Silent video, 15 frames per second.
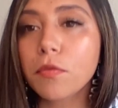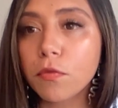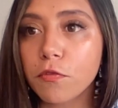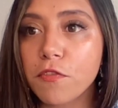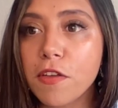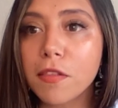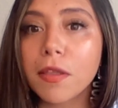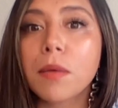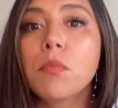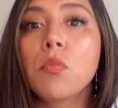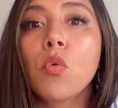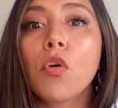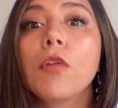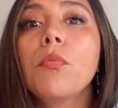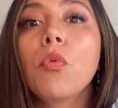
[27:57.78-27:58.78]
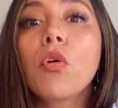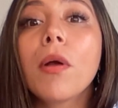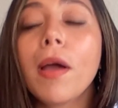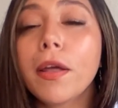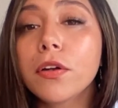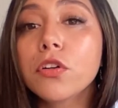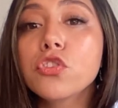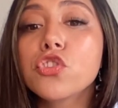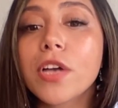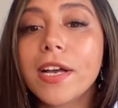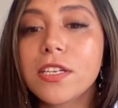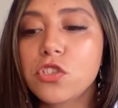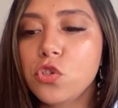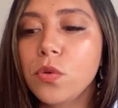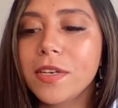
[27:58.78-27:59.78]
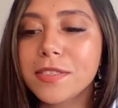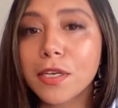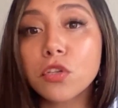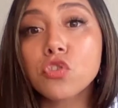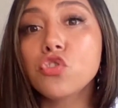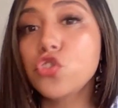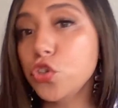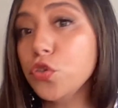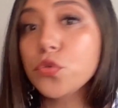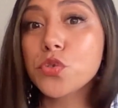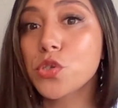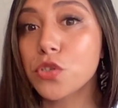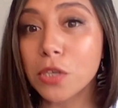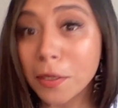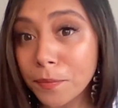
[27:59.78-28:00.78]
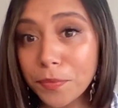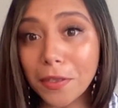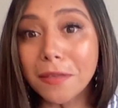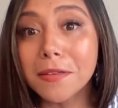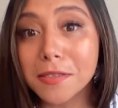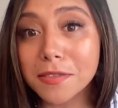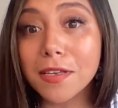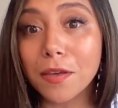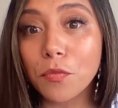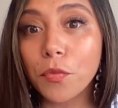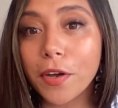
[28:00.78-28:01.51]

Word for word: feeling more and more energized. You guys get juiced in the same